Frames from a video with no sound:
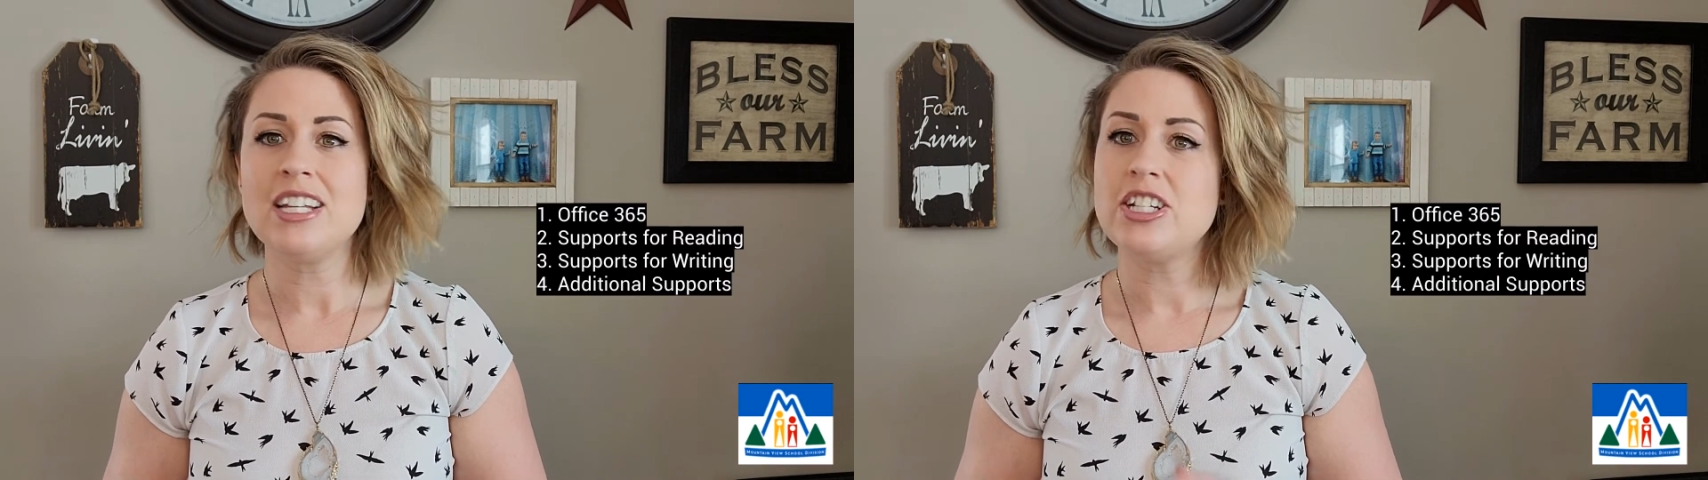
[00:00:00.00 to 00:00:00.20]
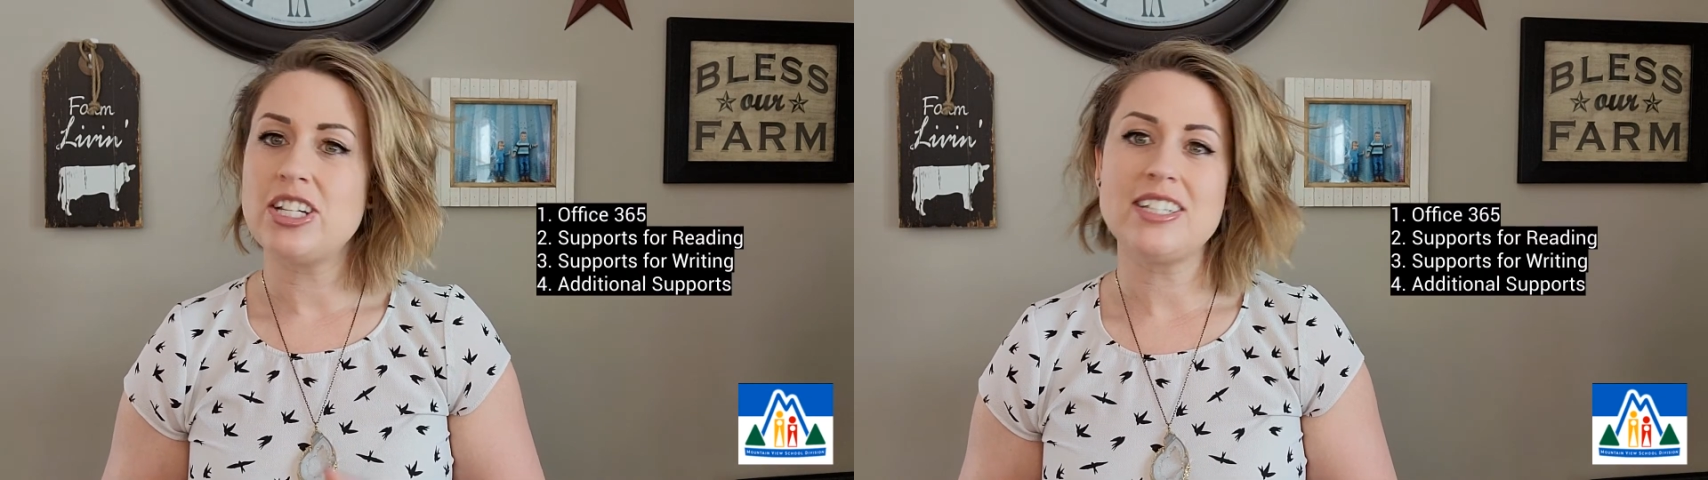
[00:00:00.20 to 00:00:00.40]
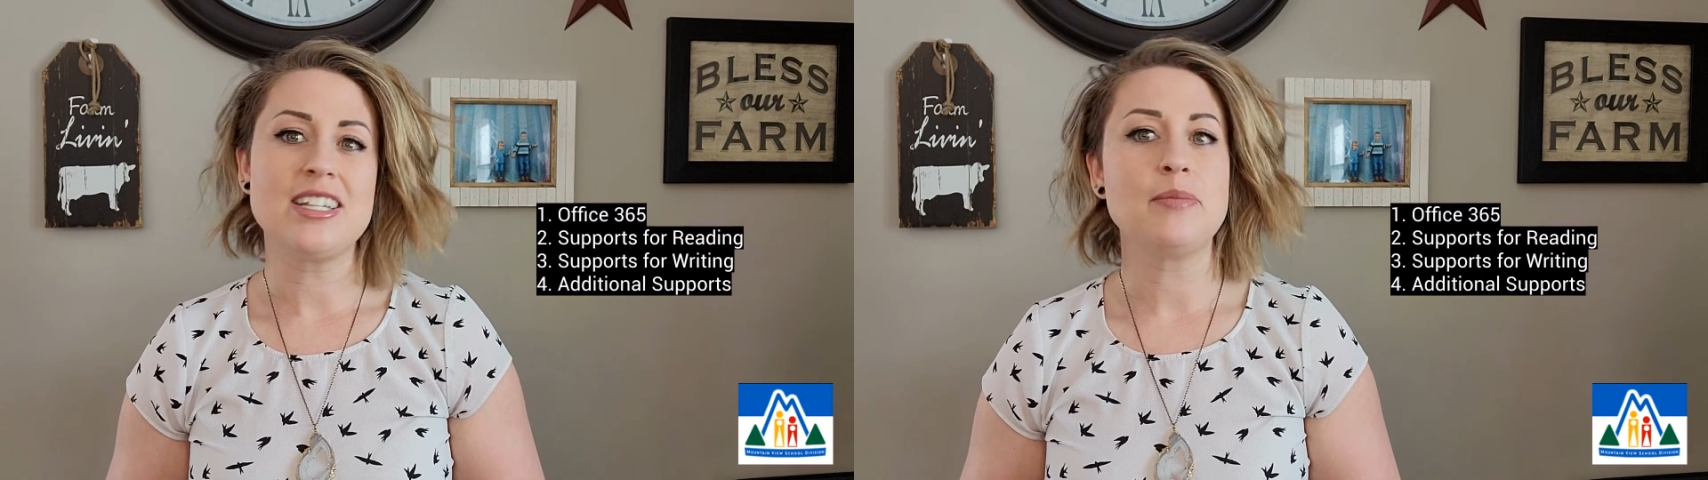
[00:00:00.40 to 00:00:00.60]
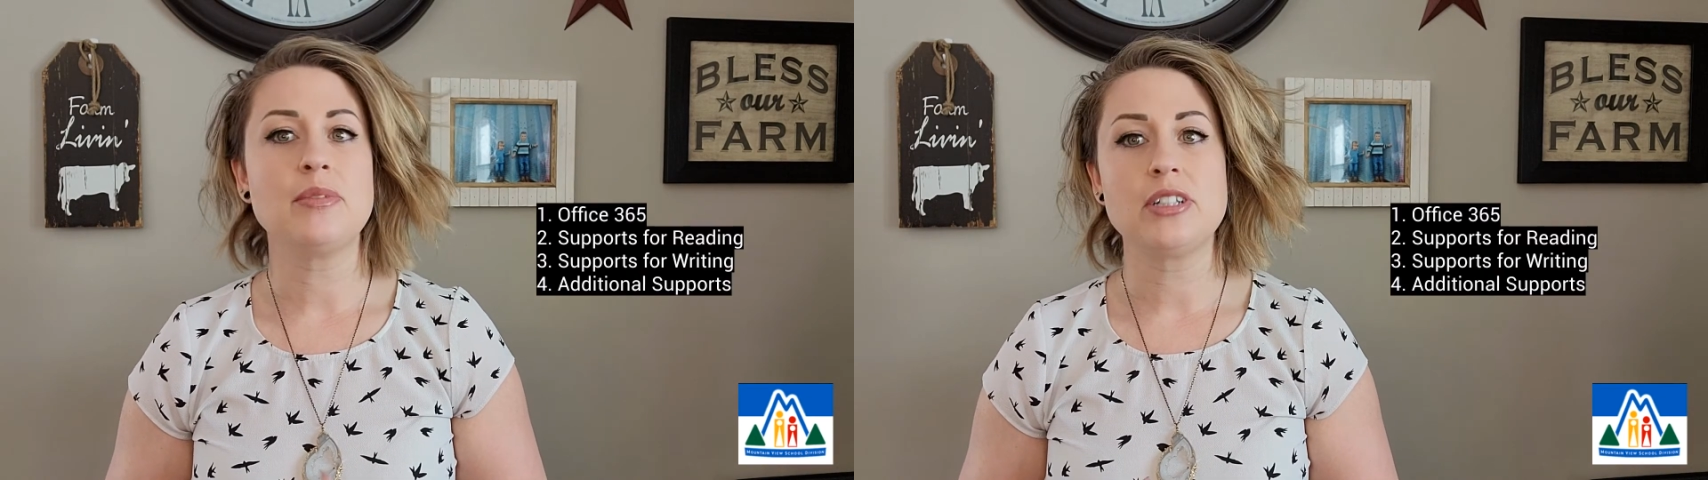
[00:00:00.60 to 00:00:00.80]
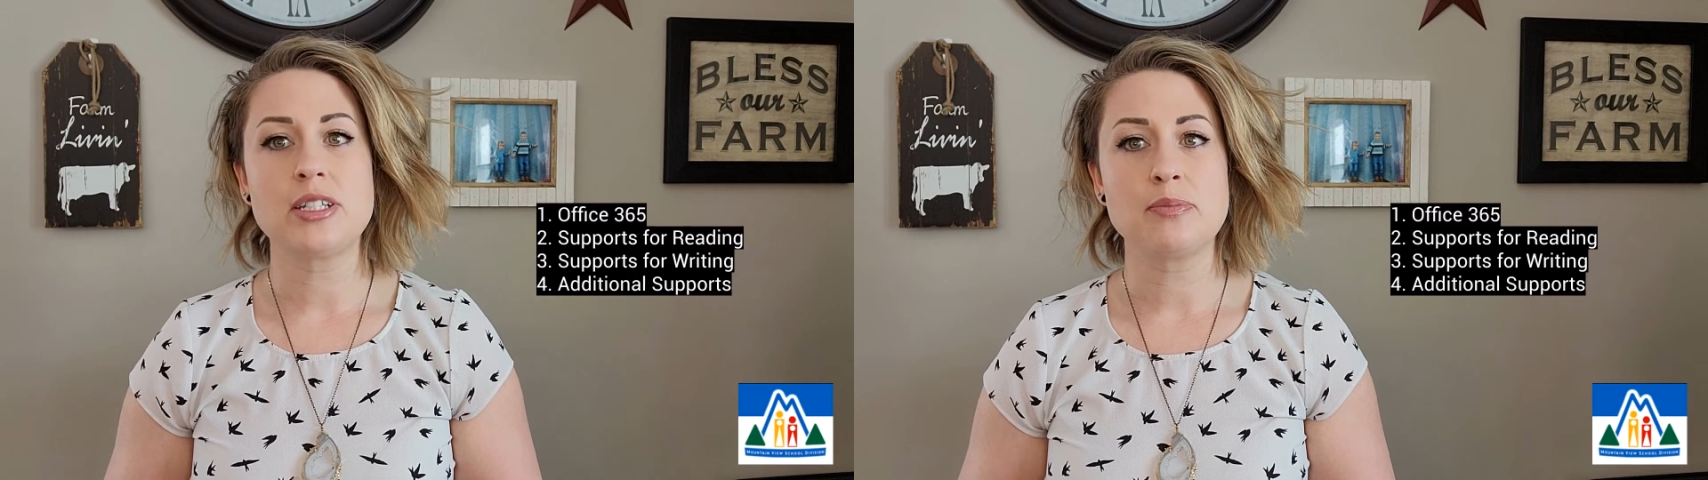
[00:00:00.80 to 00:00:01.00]
just some
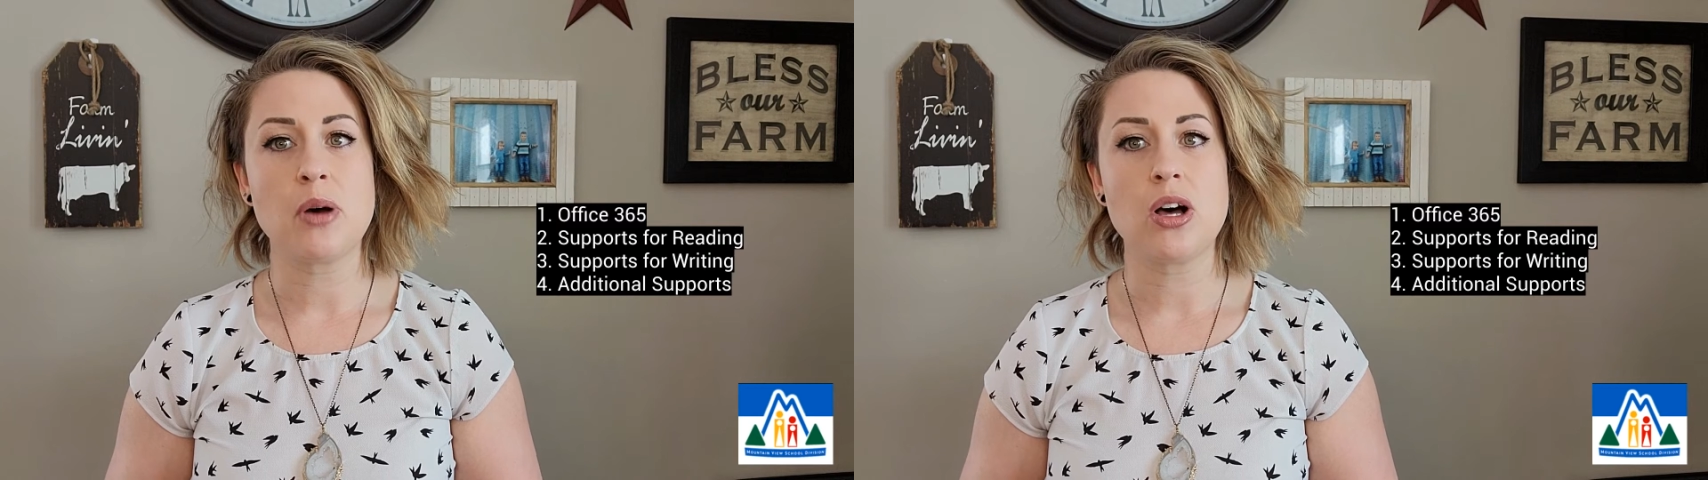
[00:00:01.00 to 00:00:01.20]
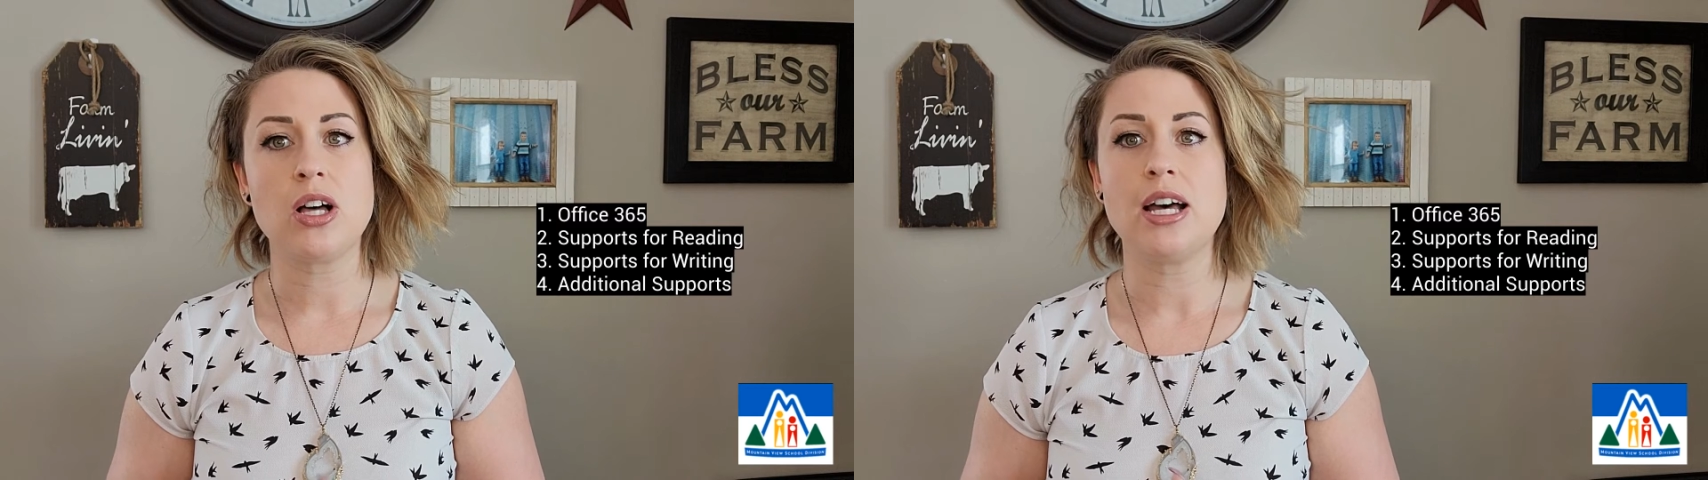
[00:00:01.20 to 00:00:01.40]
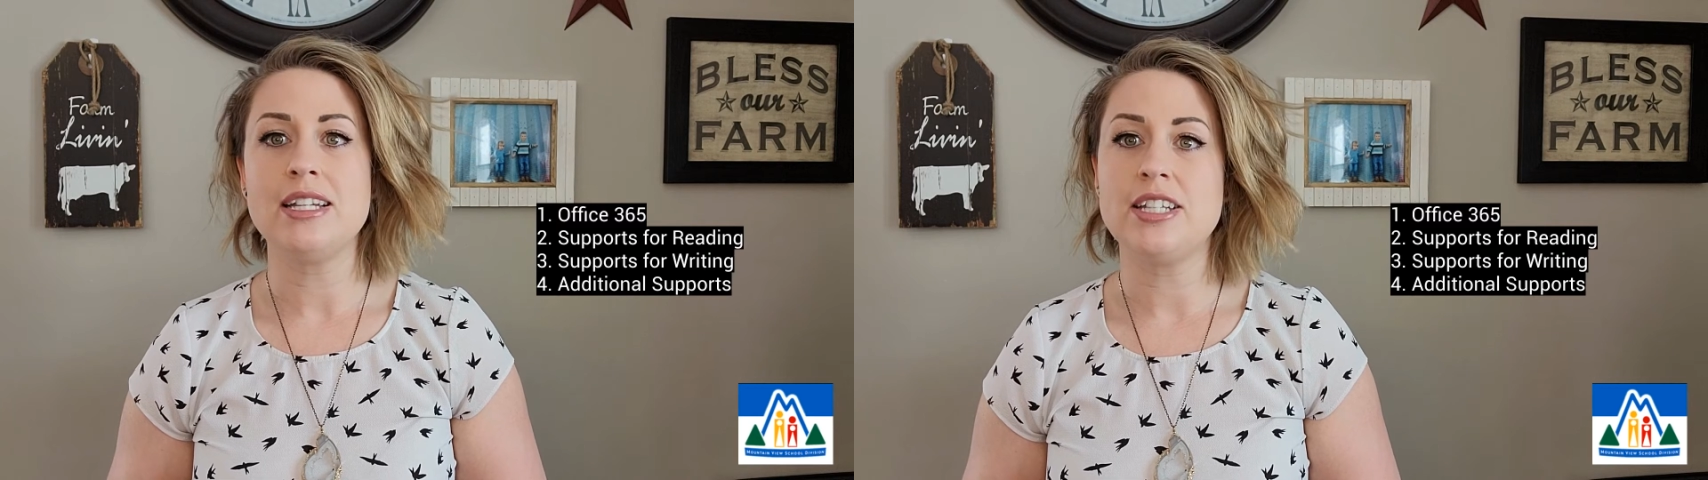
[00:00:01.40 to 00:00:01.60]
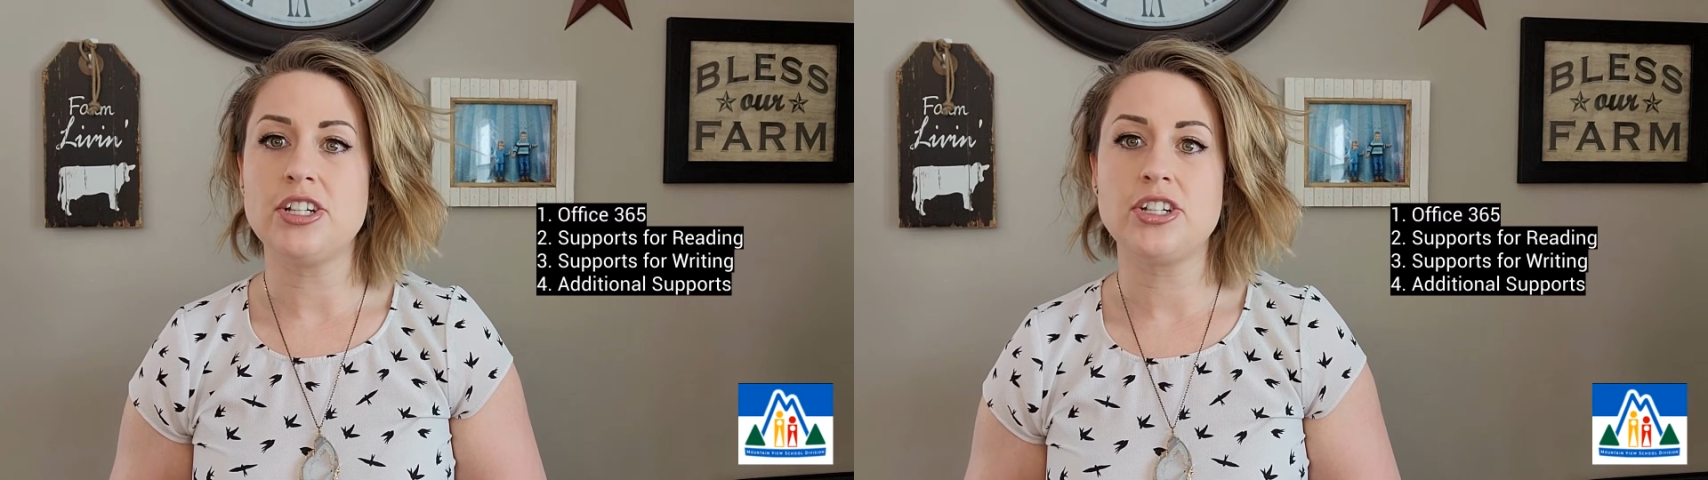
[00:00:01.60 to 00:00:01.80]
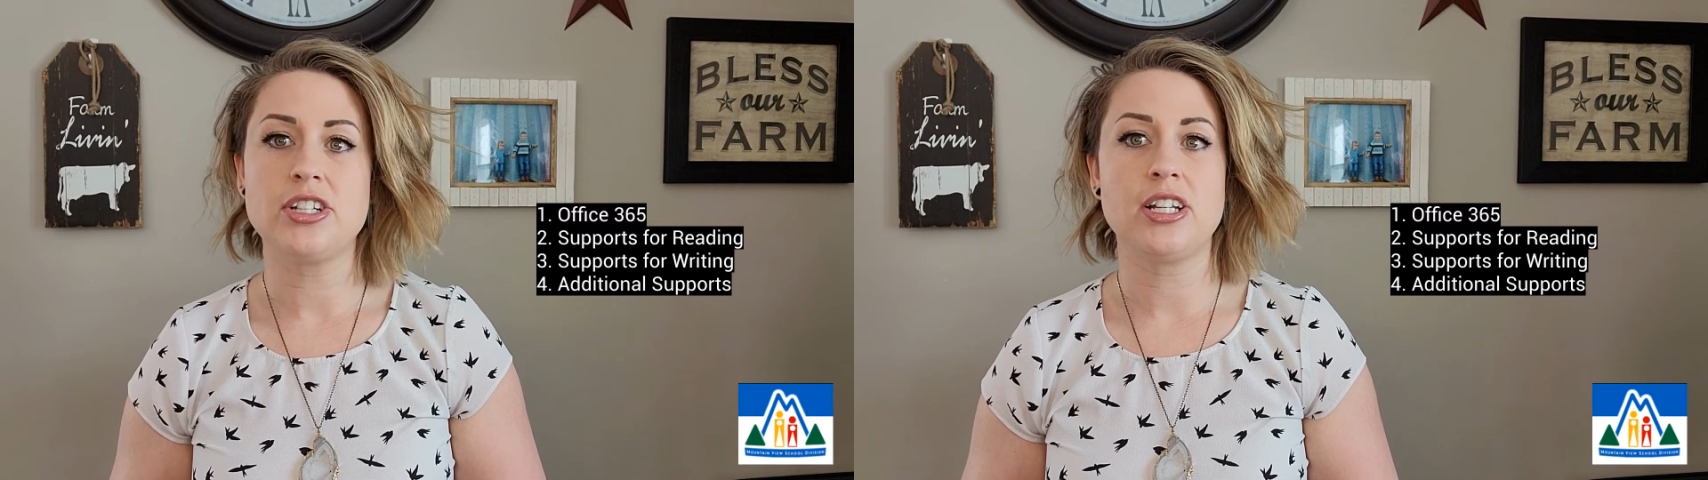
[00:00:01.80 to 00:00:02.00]
small
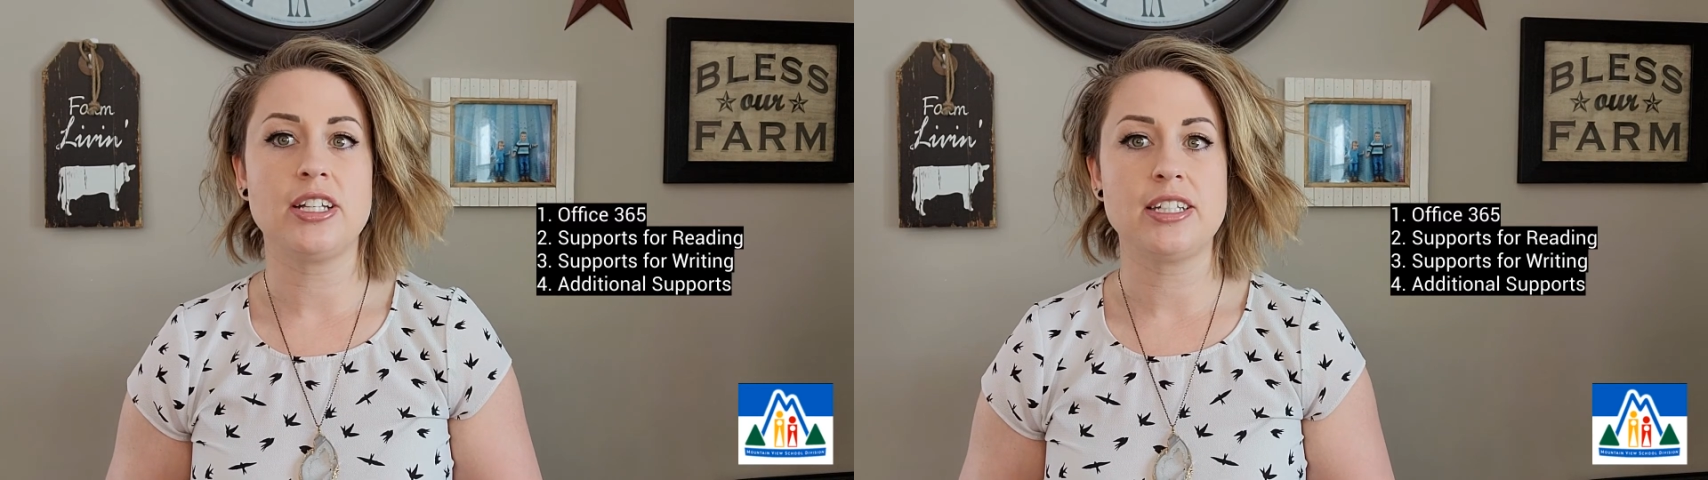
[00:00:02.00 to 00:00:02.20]
additional